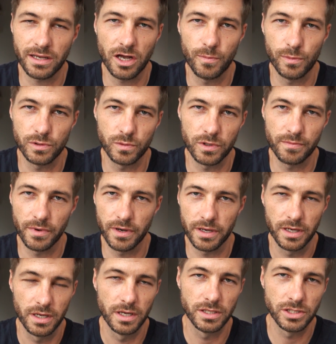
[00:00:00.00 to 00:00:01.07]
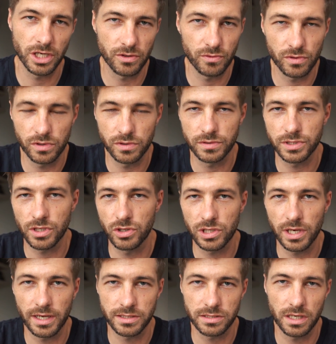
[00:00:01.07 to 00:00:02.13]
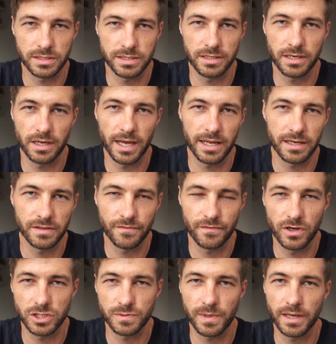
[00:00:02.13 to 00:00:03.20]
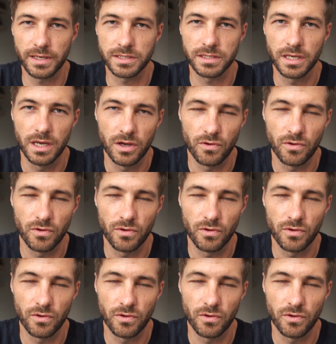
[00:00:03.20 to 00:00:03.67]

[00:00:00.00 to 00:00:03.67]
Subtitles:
coupled with my general social anxiety that I had in the first place,